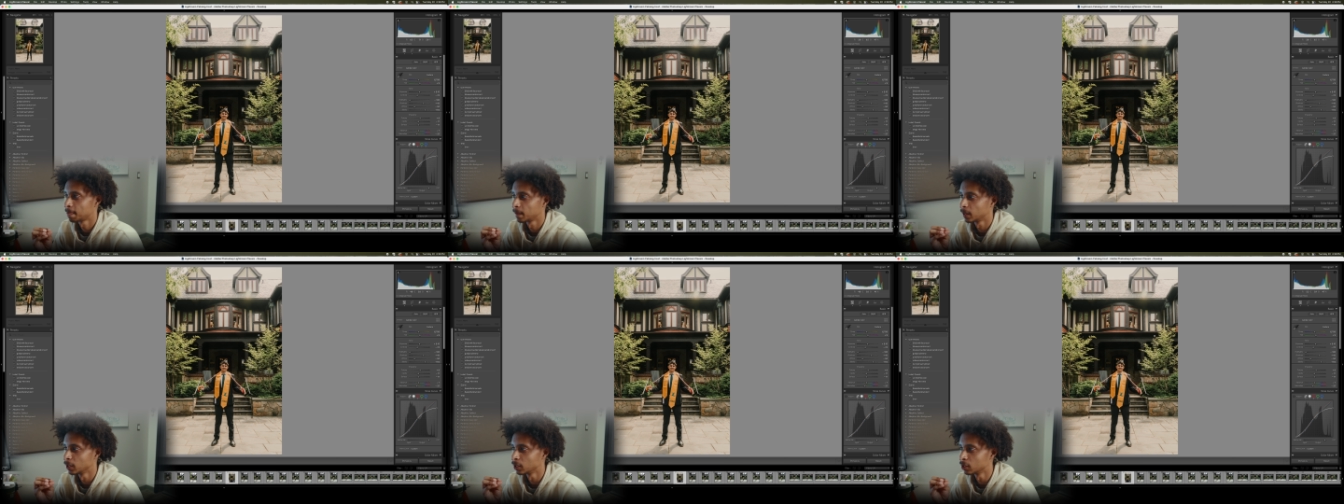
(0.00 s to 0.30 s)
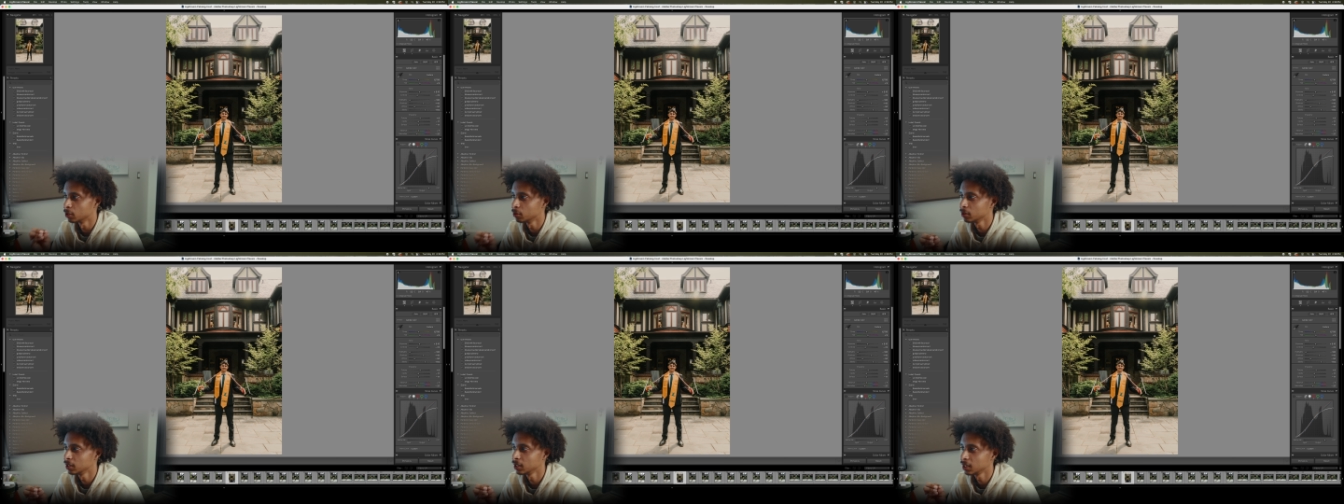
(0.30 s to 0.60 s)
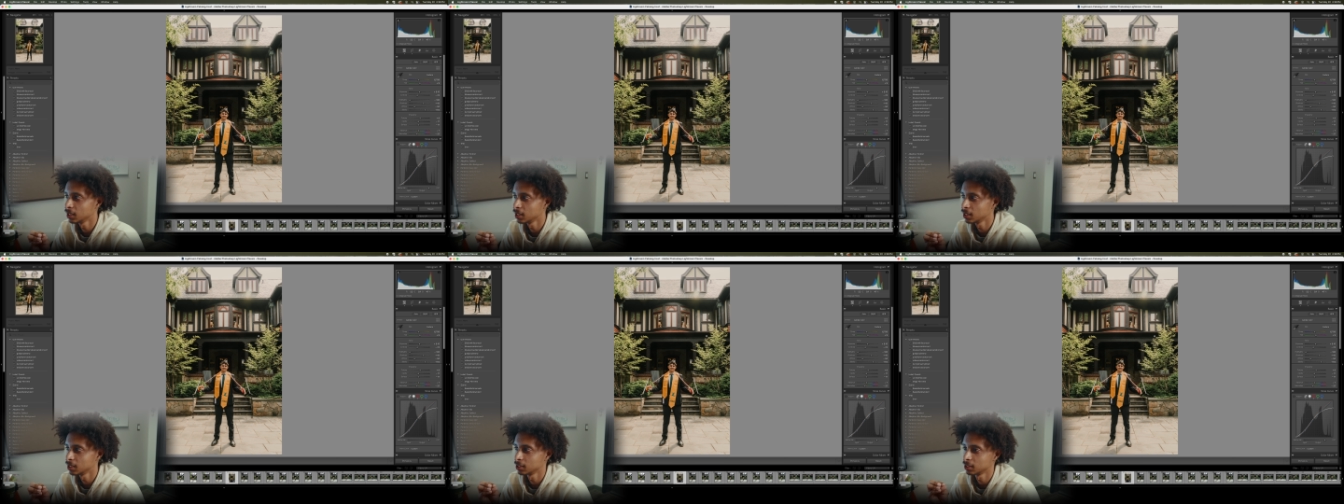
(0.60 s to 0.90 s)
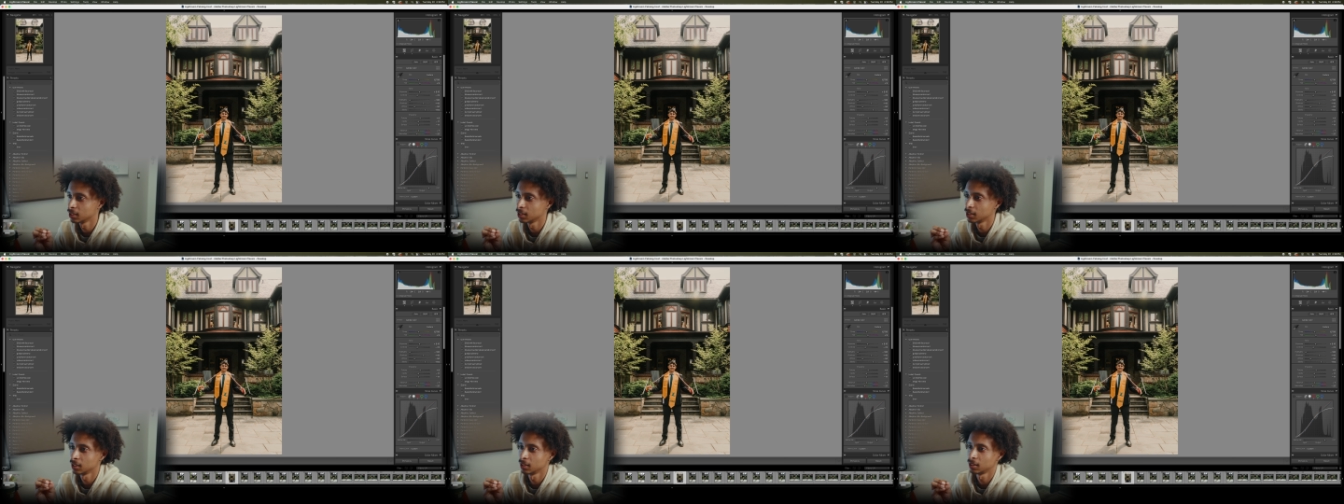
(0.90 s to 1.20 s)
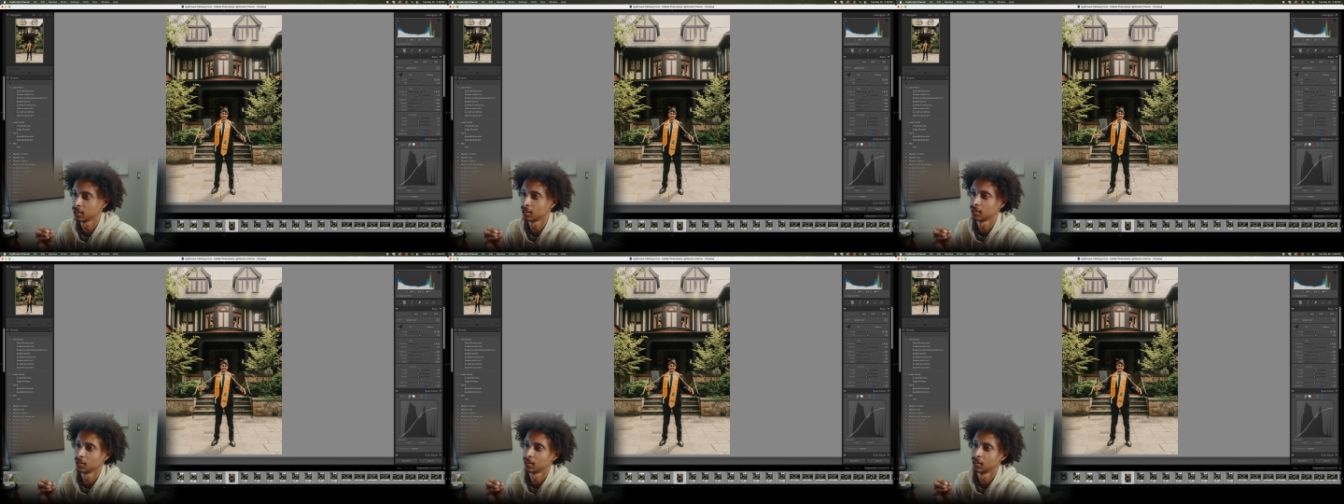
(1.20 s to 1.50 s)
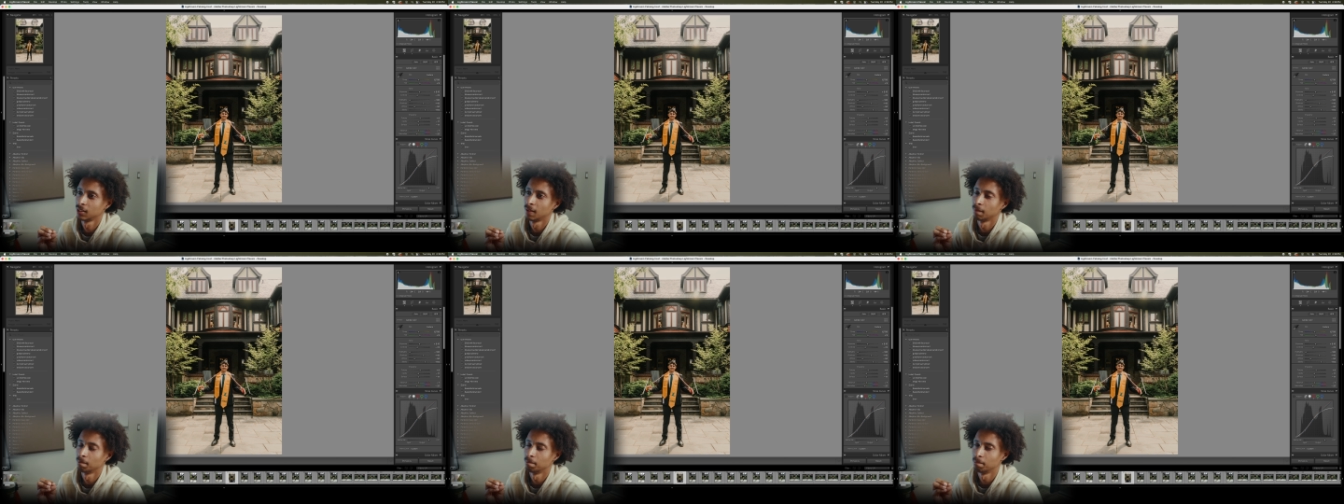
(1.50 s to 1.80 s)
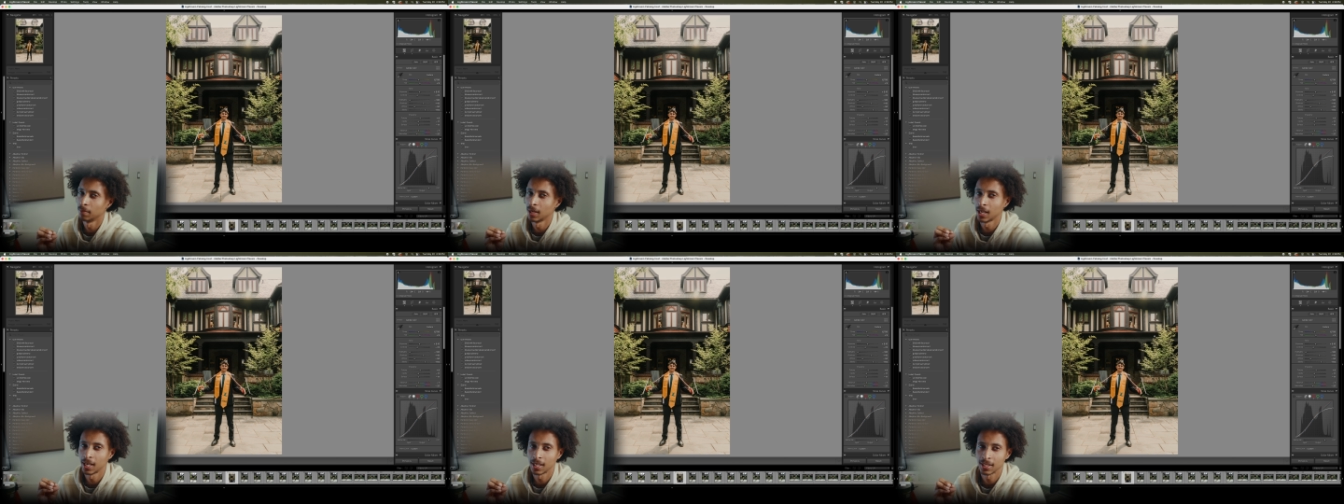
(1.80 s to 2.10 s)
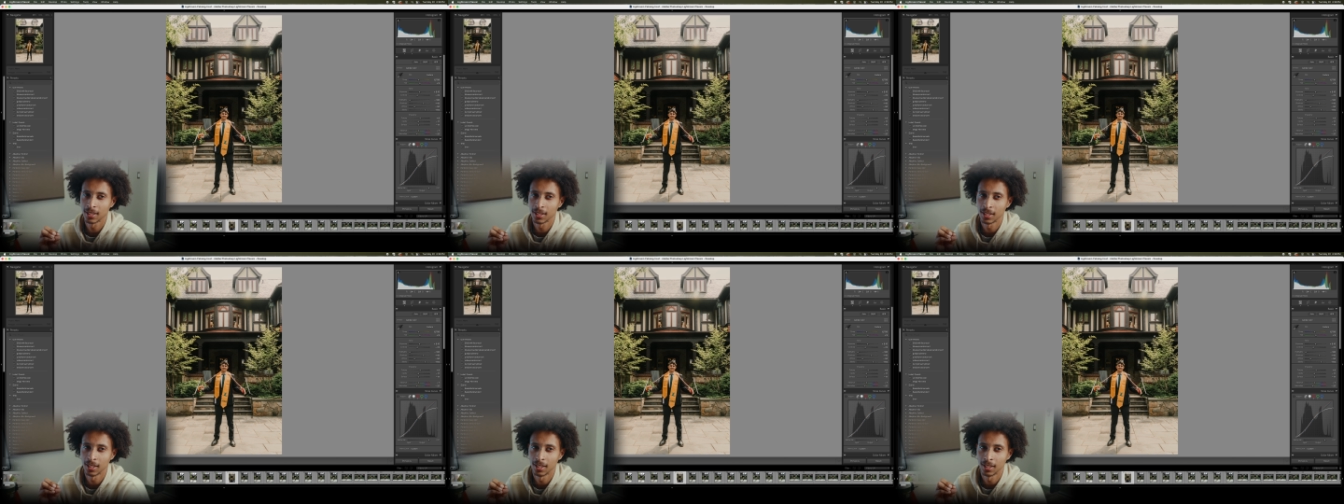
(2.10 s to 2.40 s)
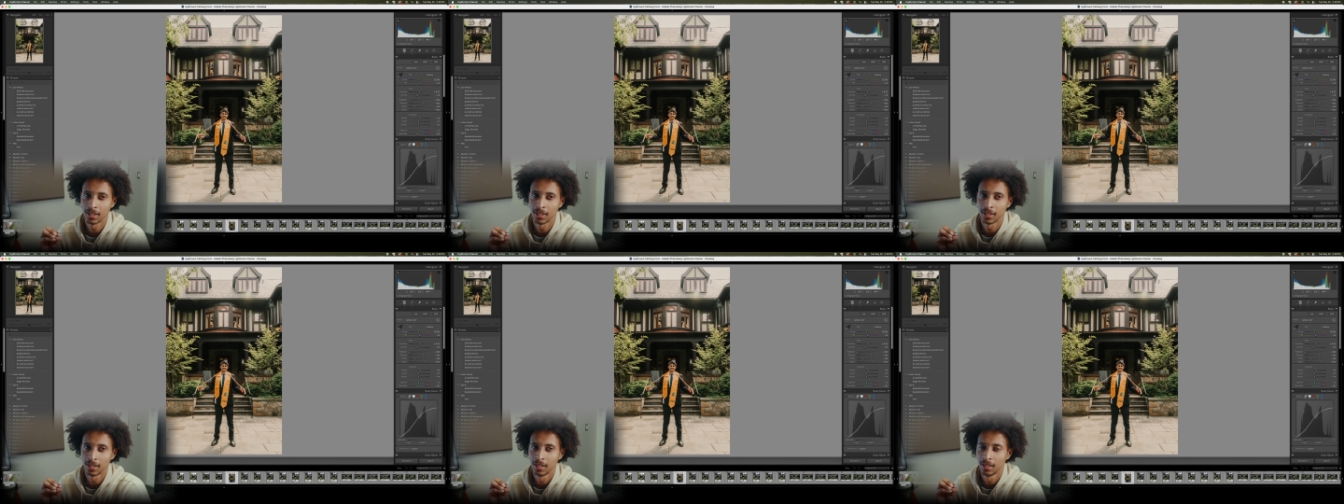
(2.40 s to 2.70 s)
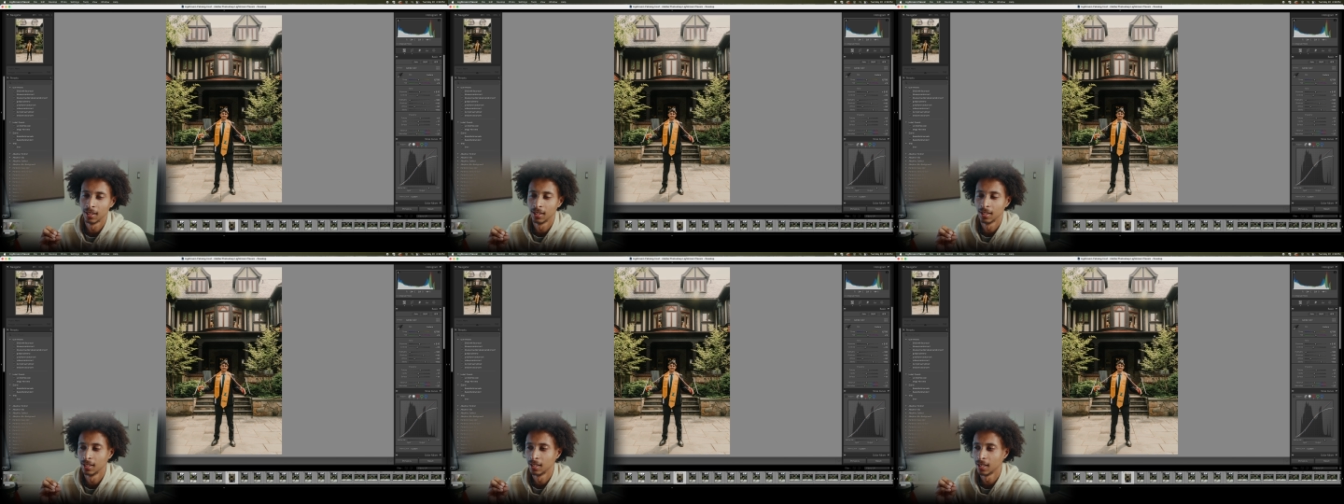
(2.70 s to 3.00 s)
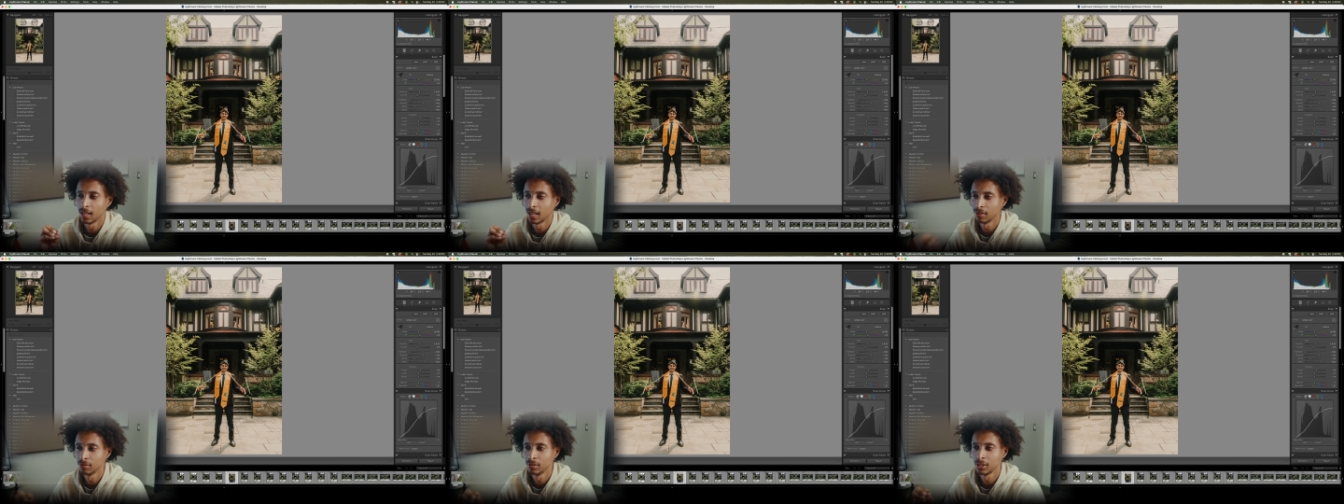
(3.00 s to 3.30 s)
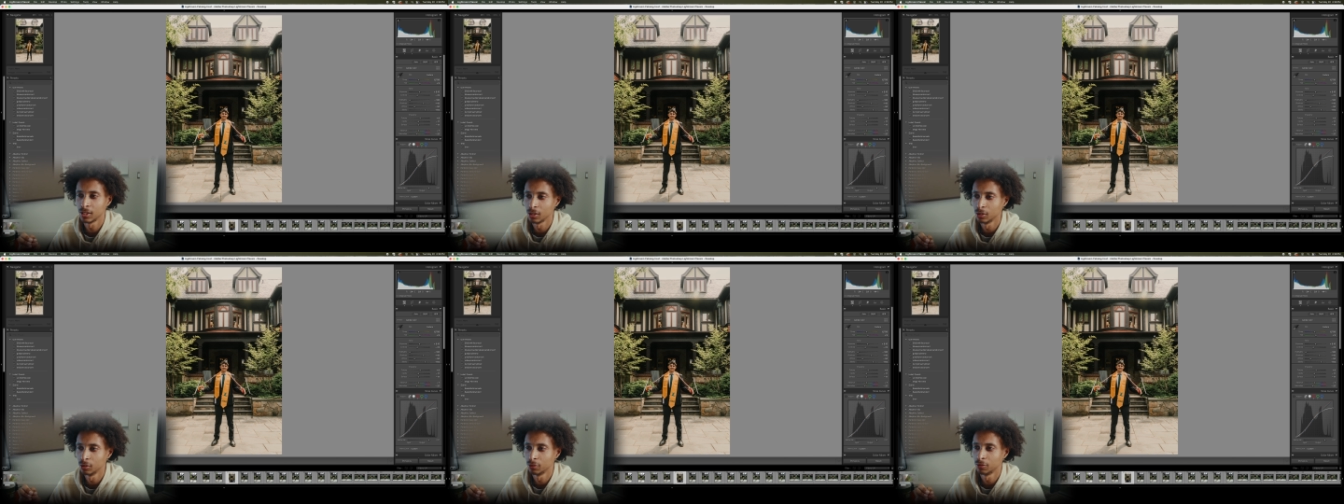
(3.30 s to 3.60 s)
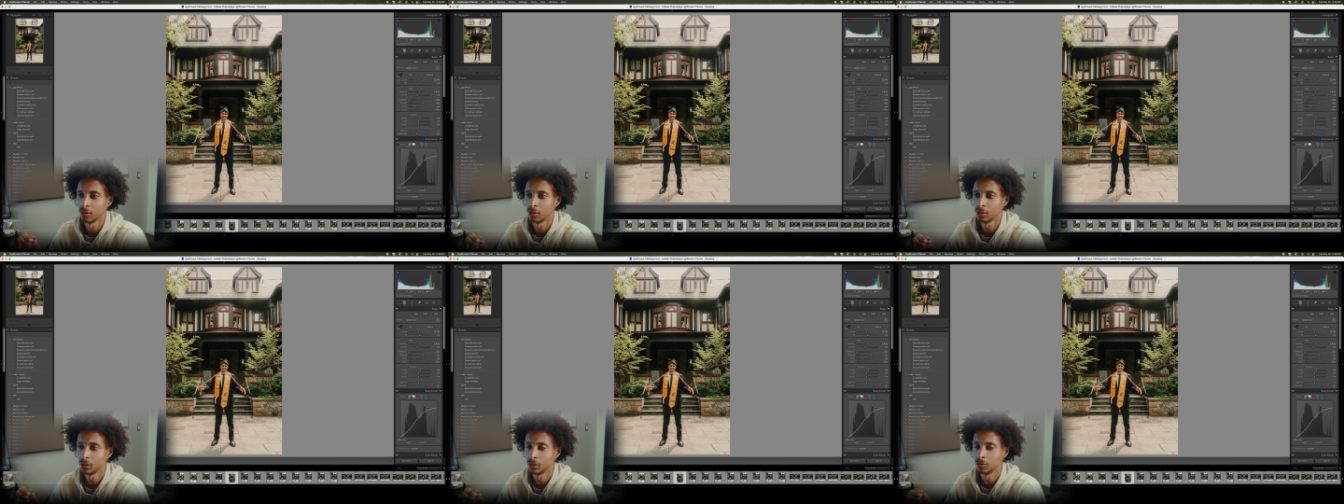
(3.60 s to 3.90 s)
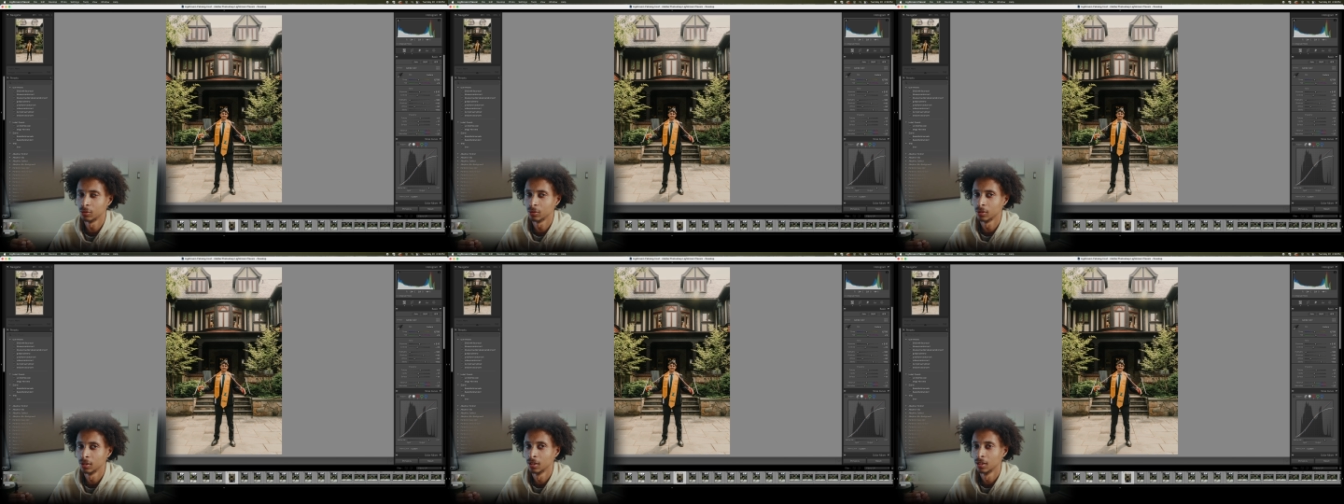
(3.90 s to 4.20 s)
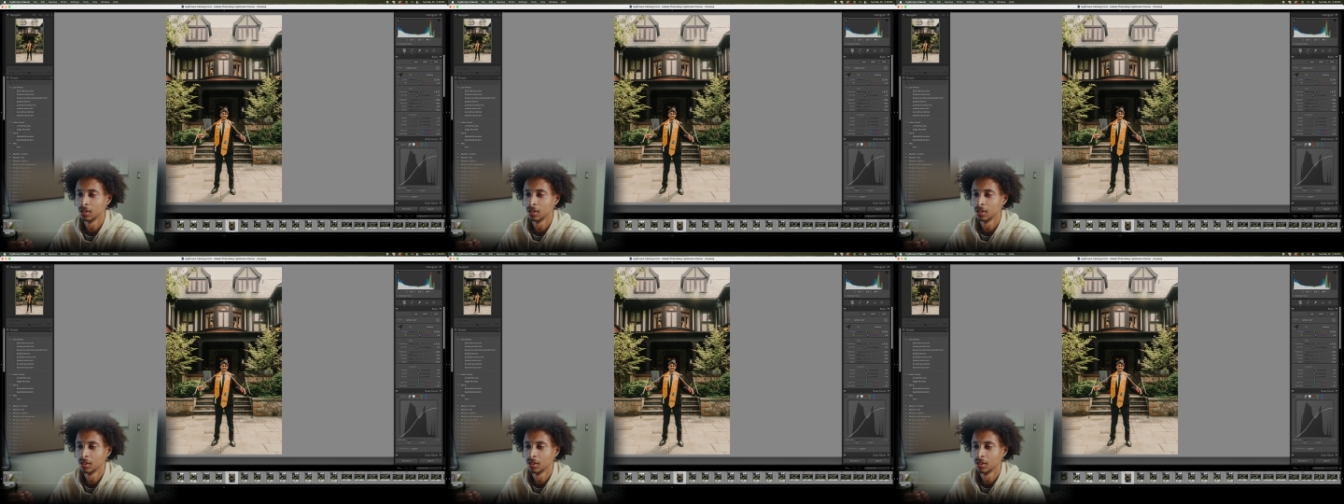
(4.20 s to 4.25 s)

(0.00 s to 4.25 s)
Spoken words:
going in and like masking every single photo.